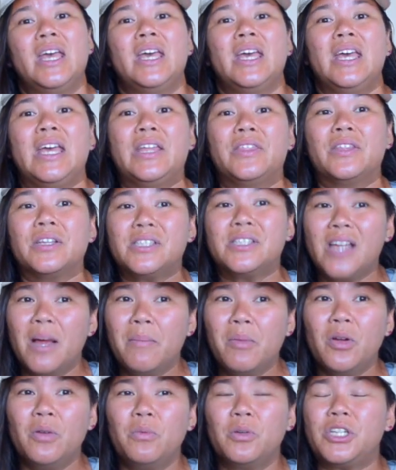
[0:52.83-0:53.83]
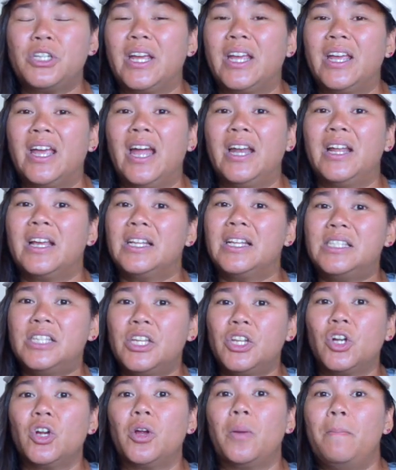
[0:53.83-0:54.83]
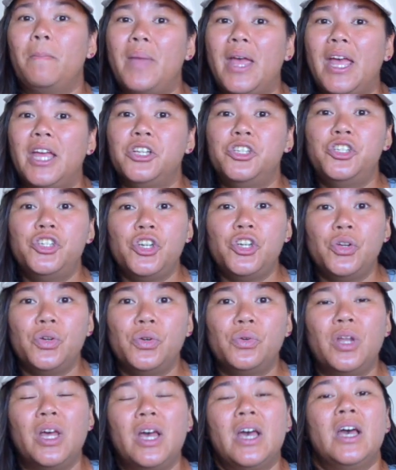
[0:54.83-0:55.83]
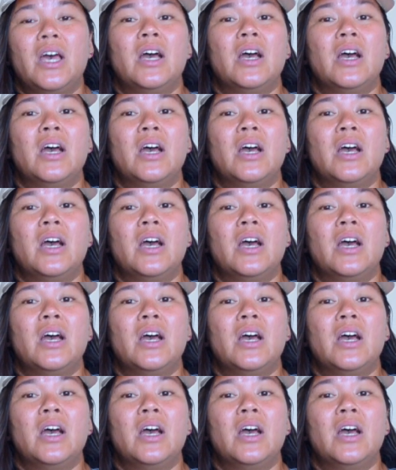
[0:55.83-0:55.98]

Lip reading: In the summer, which I can kind of consider May, June,